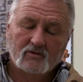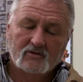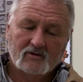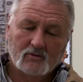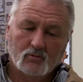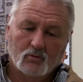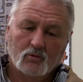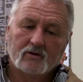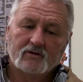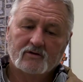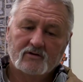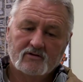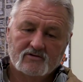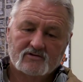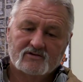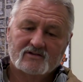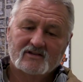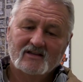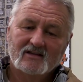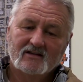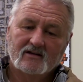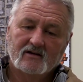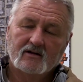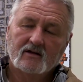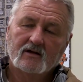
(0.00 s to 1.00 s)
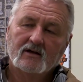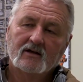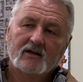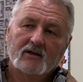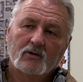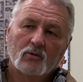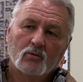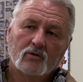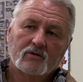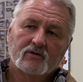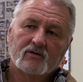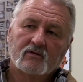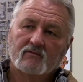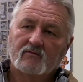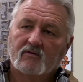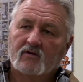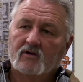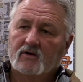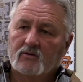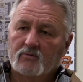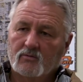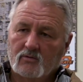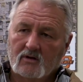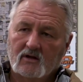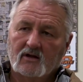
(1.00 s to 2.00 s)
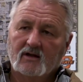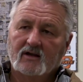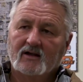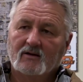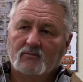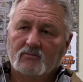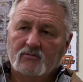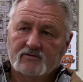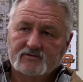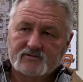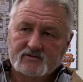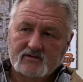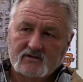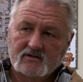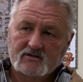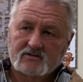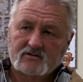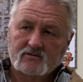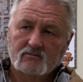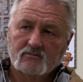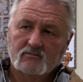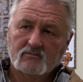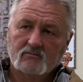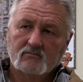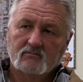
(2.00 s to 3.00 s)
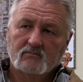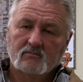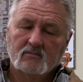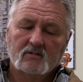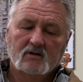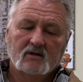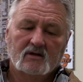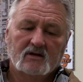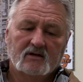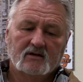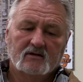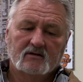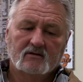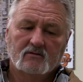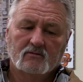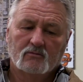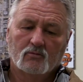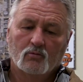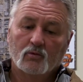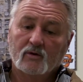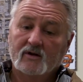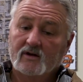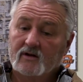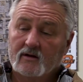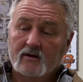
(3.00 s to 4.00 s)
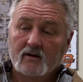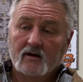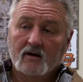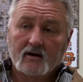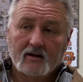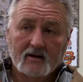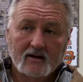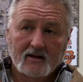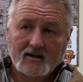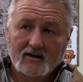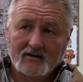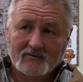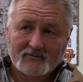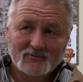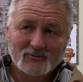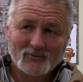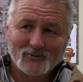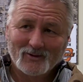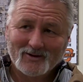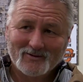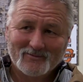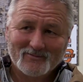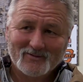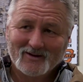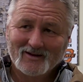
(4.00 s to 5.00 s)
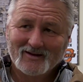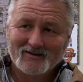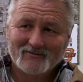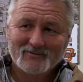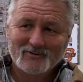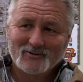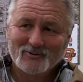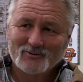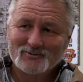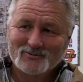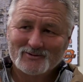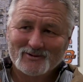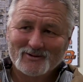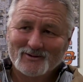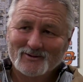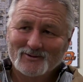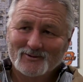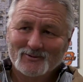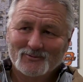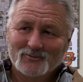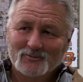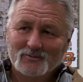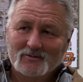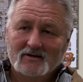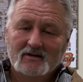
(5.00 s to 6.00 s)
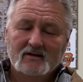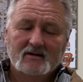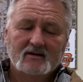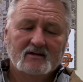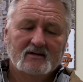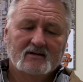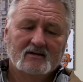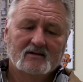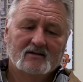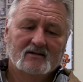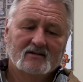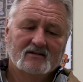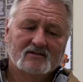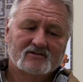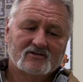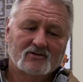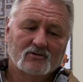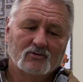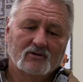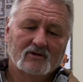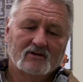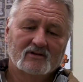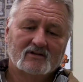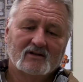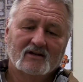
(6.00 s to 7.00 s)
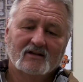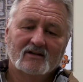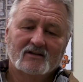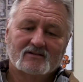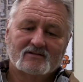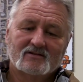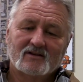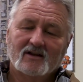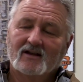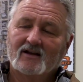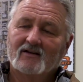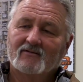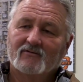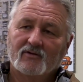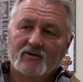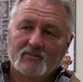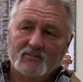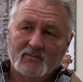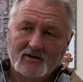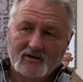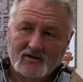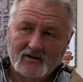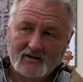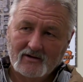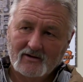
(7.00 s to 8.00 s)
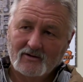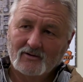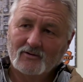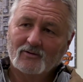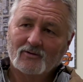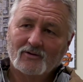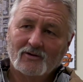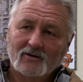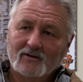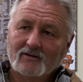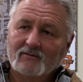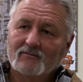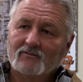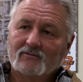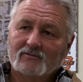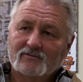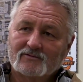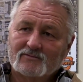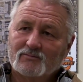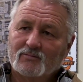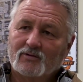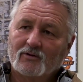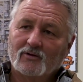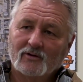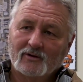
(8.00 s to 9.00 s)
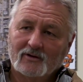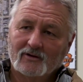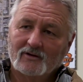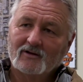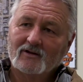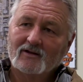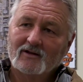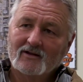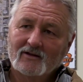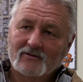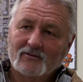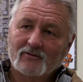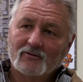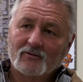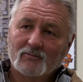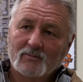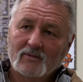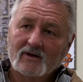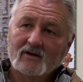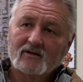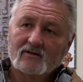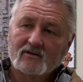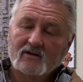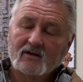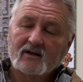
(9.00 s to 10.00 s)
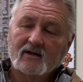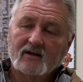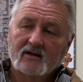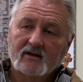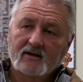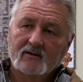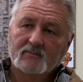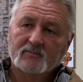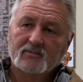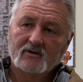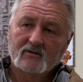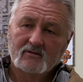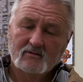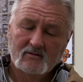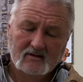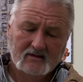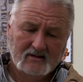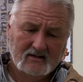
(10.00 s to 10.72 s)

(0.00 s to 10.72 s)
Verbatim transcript: to what you see today with a very reliable system we did not have 25 years ago. So it takes everybody at all levels pulling together to make that happen.